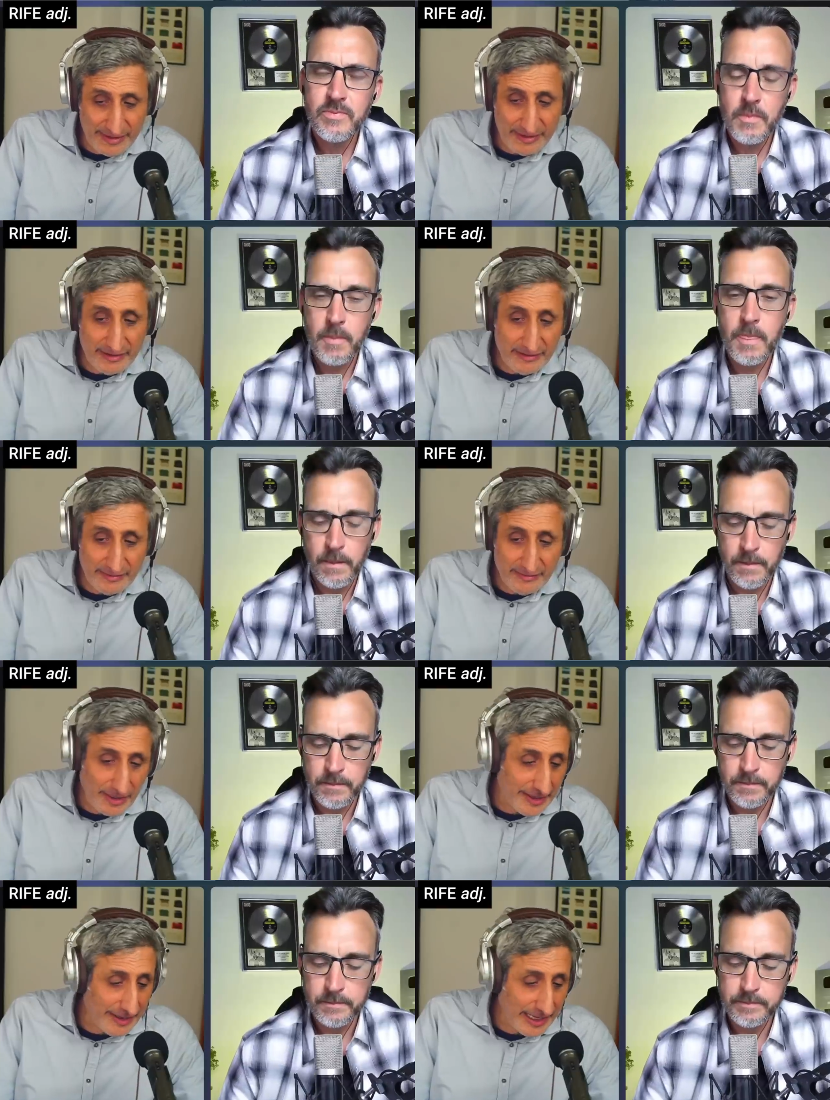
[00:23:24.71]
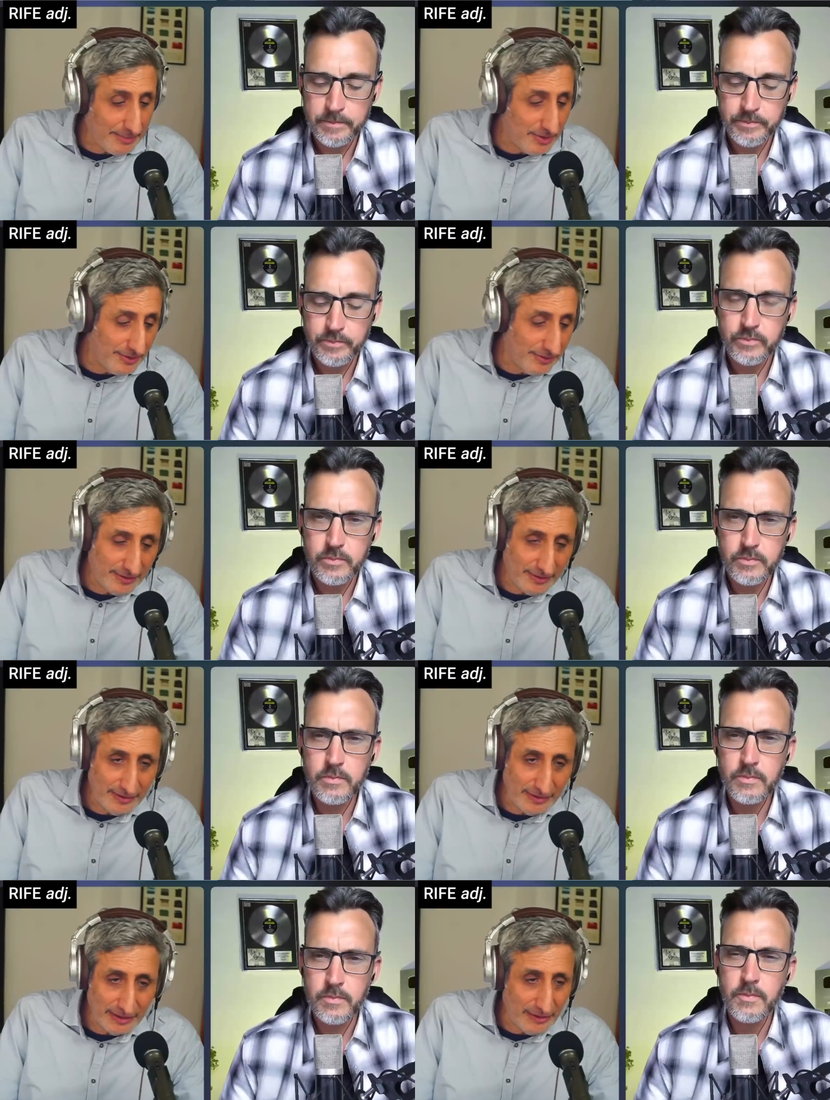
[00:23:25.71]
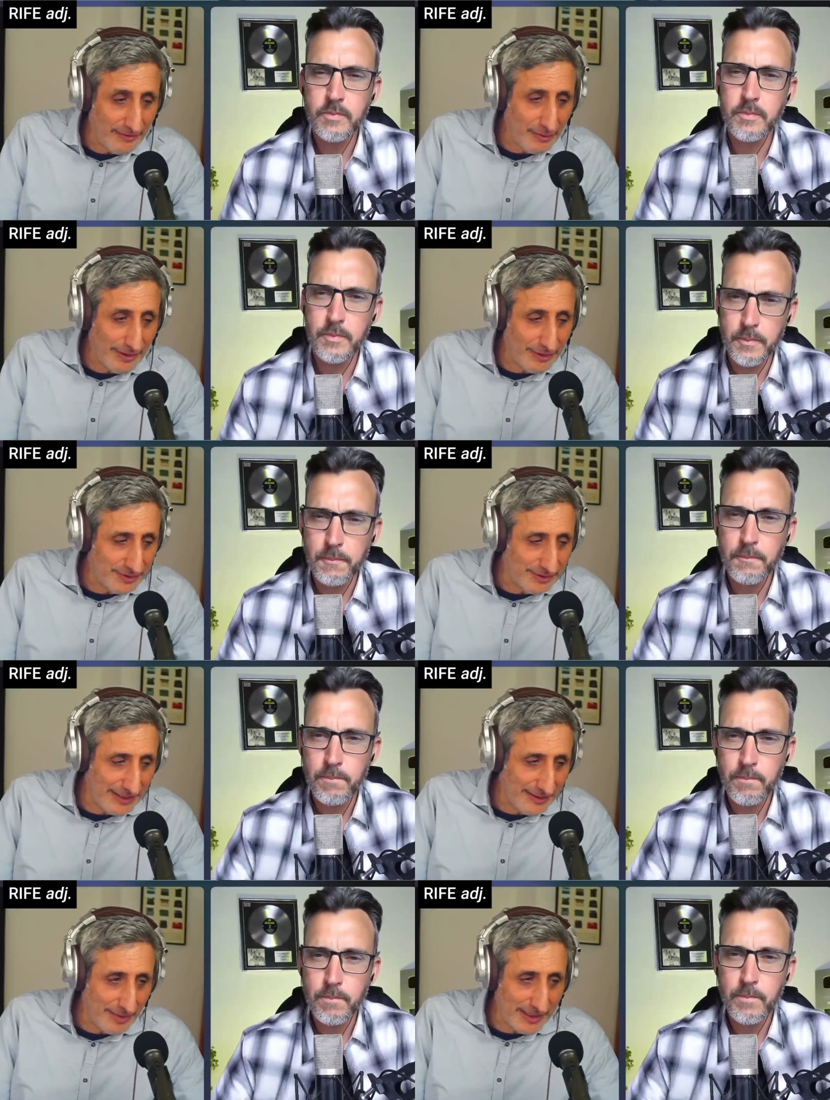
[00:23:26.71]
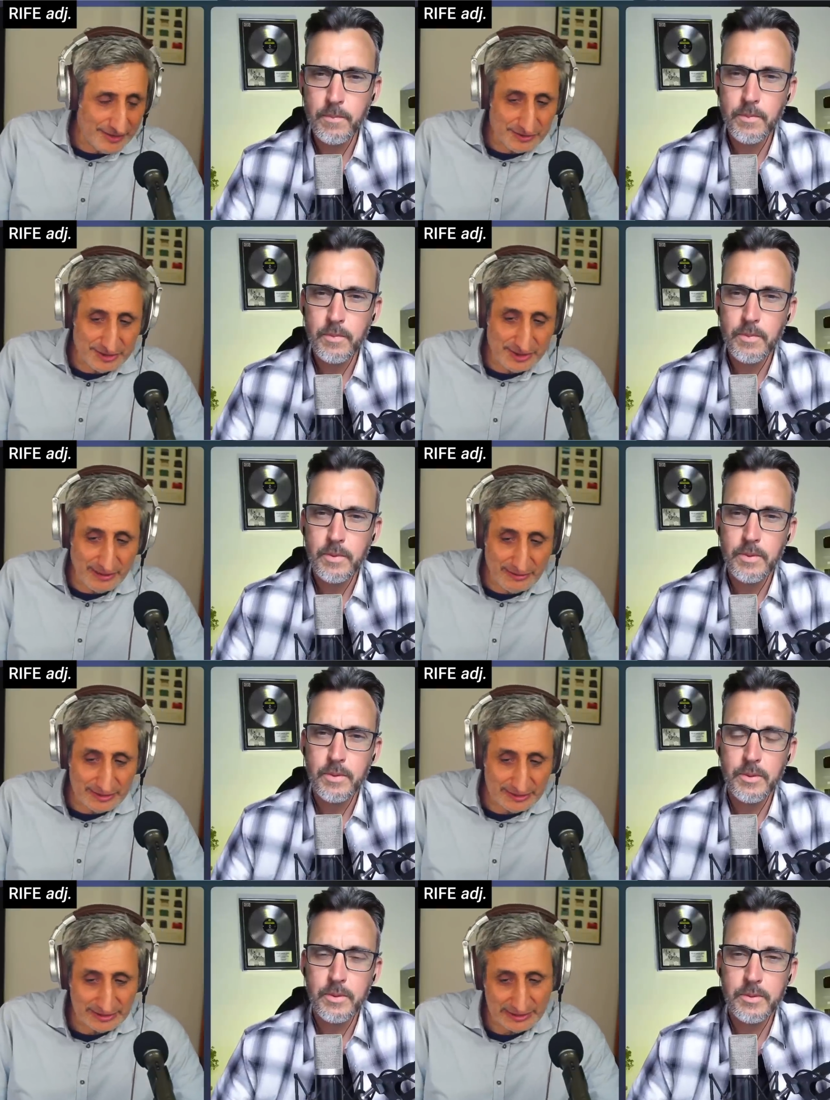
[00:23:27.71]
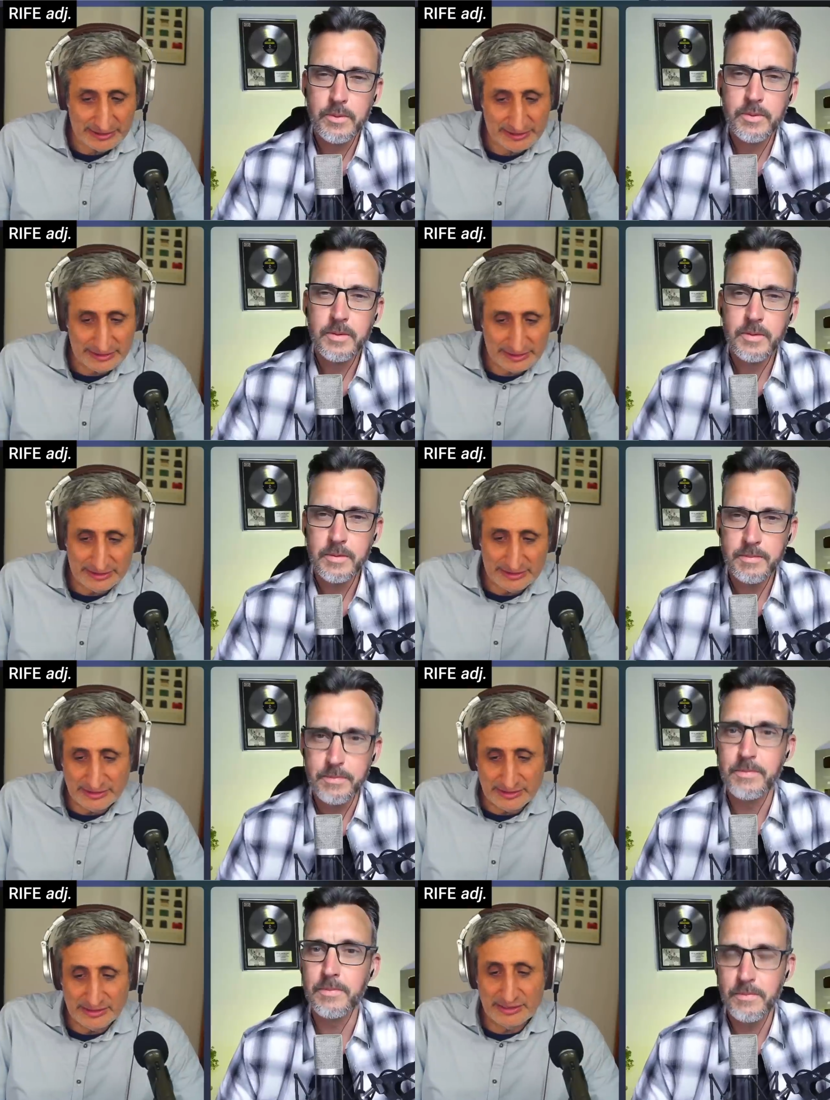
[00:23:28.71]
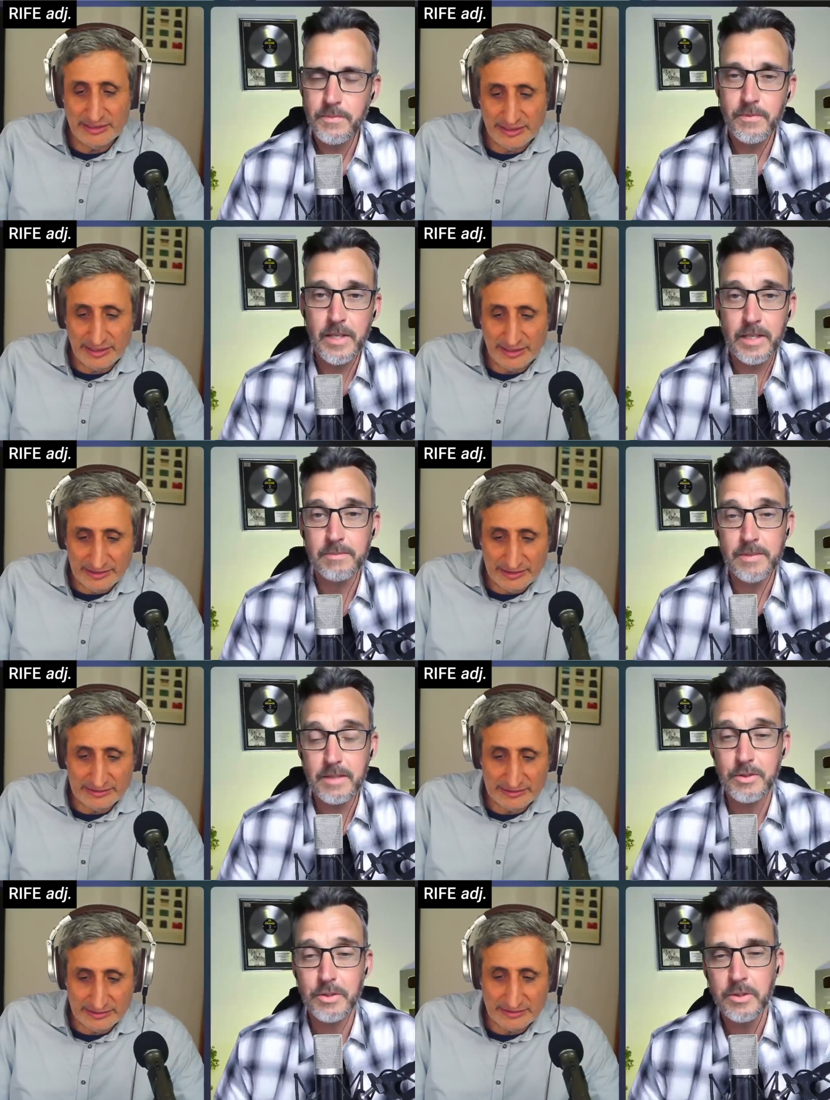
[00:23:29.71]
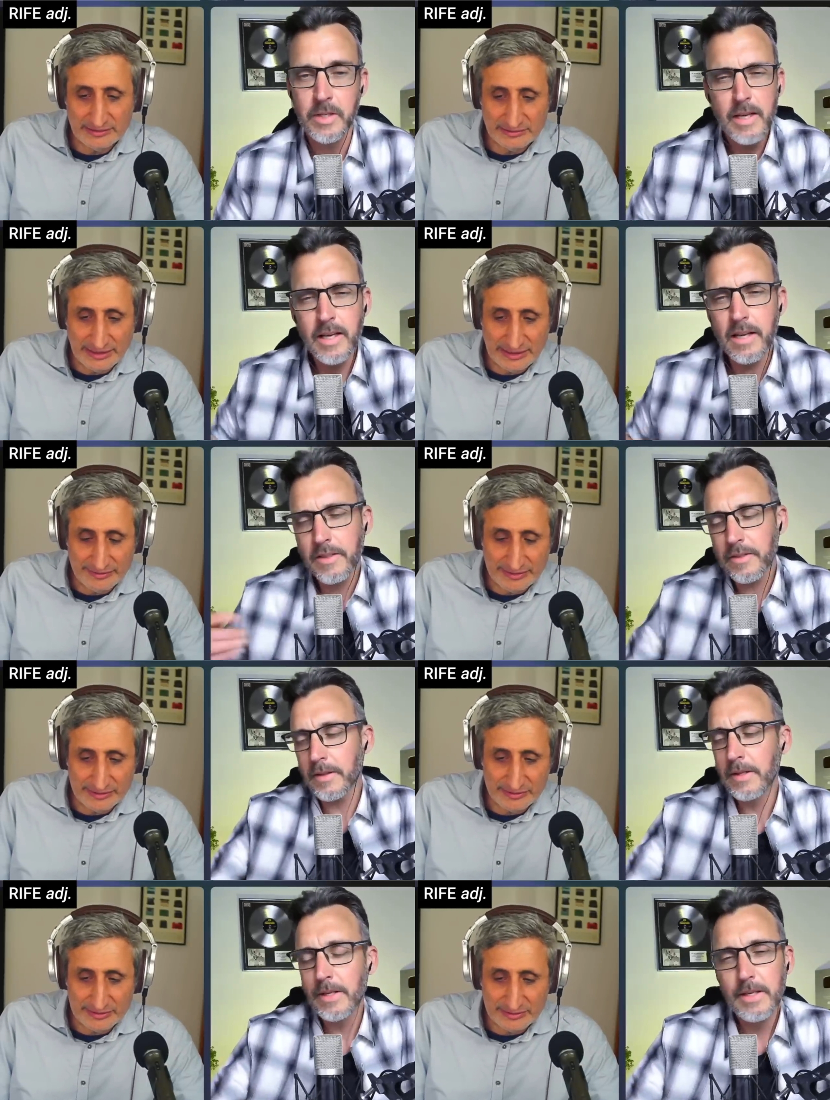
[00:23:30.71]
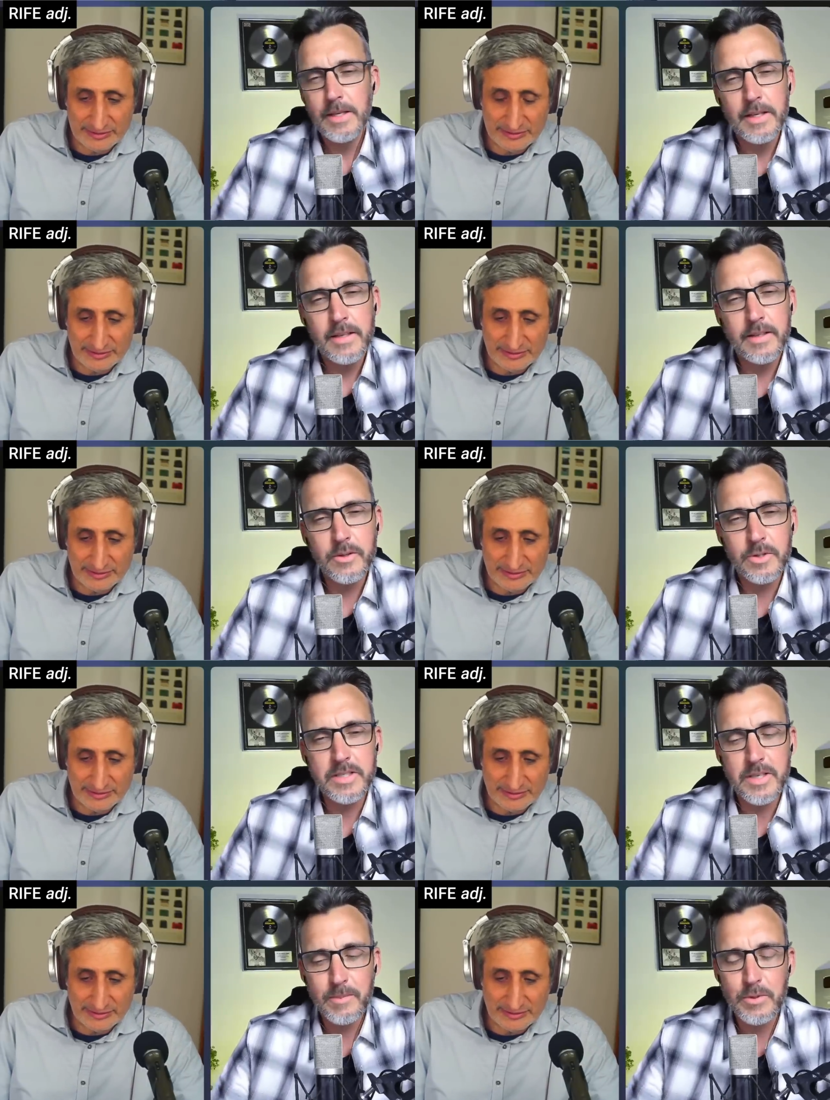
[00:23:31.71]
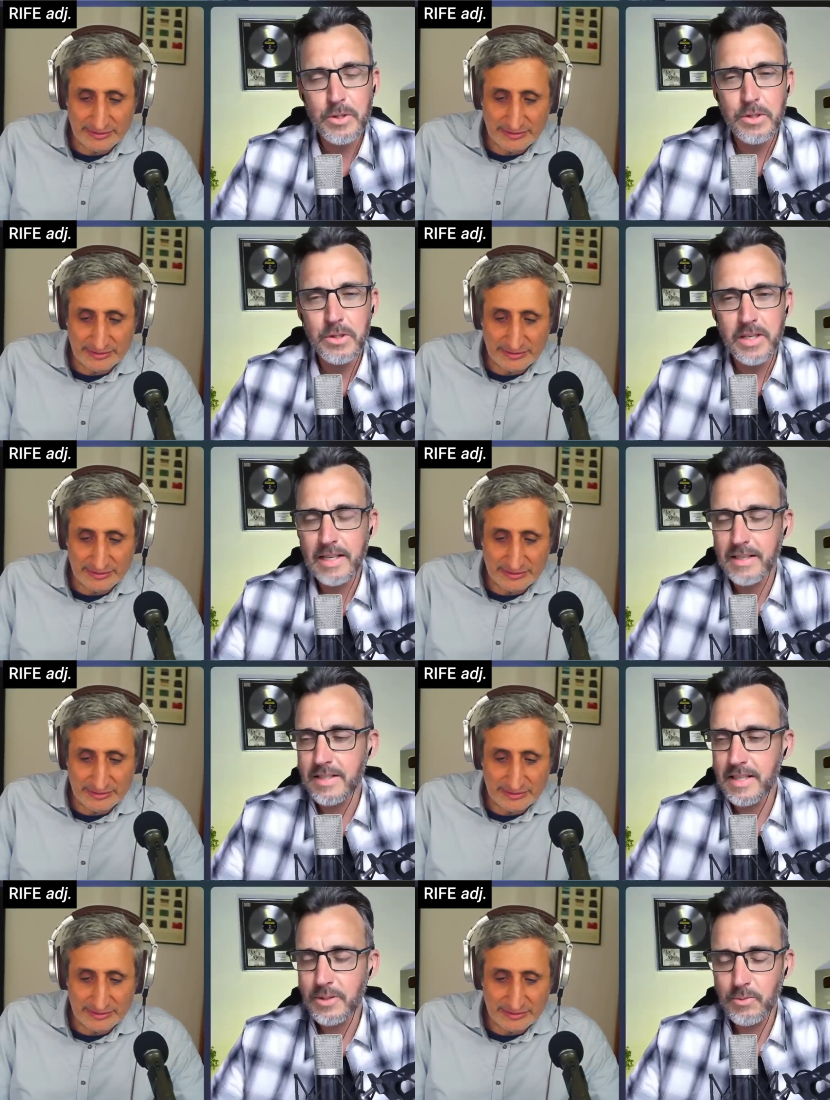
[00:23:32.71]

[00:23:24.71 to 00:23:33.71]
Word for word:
Speaker 1: in my neighbourhood. I know everyone mm-hmm. who's had a bicycle stolen. So, mm-hmm. yeah.
Speaker 2: right, another truth. Right. Uh, I think I think those examples are good because uh,